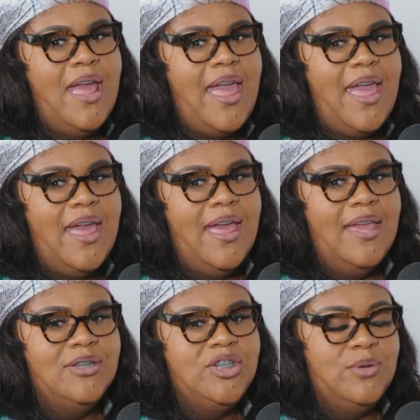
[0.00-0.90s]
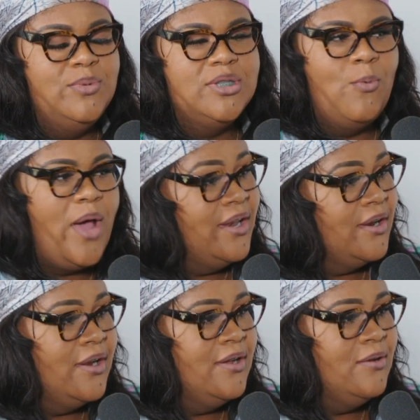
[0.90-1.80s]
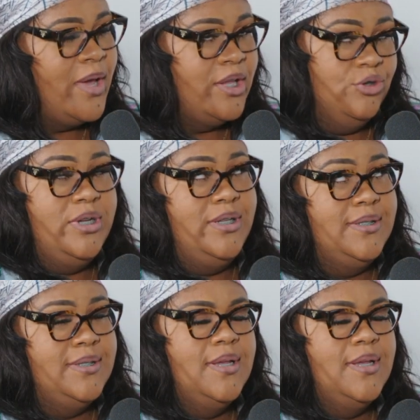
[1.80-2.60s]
And she was a waitress.